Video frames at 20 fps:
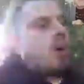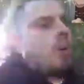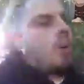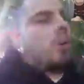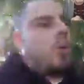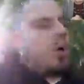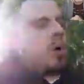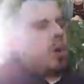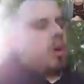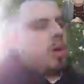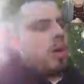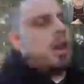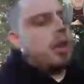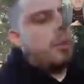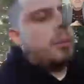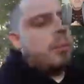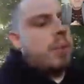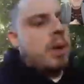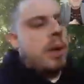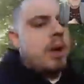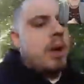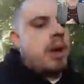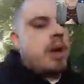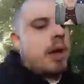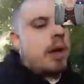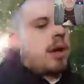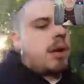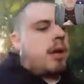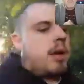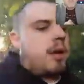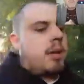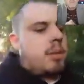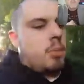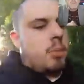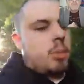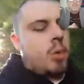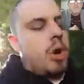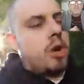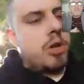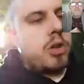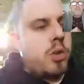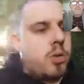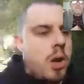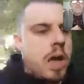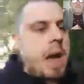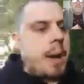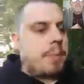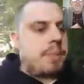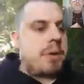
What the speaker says: What are you happy